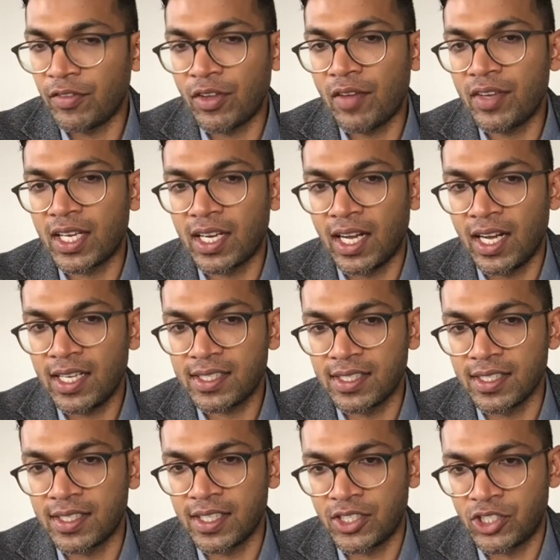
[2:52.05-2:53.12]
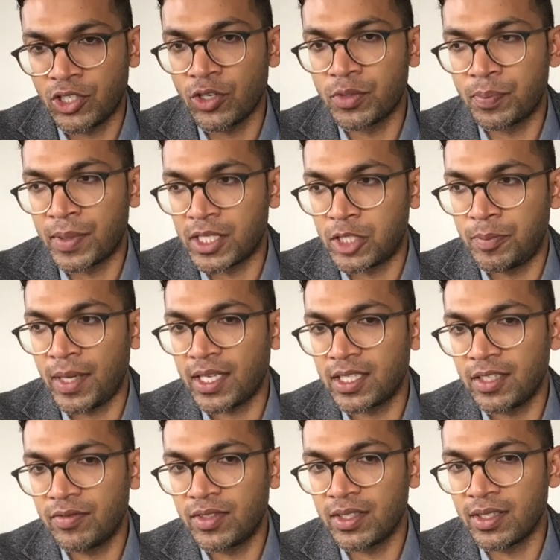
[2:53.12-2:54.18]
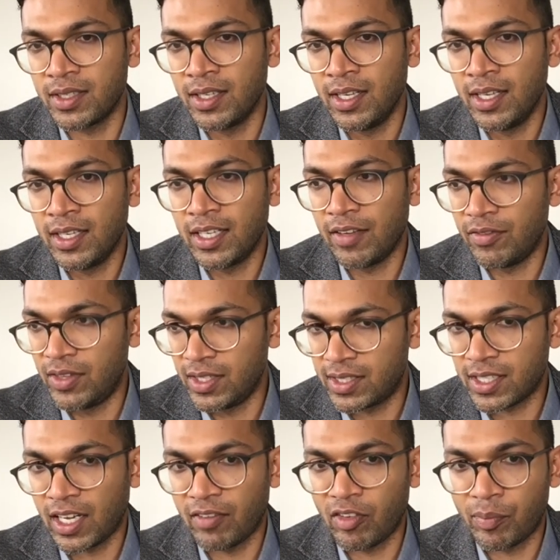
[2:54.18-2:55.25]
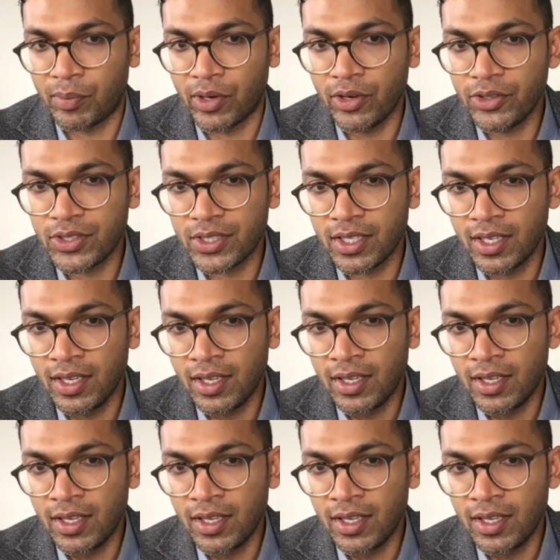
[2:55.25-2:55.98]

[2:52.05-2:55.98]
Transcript: if you ever get asked this, it shows perspective to give this kind of approach.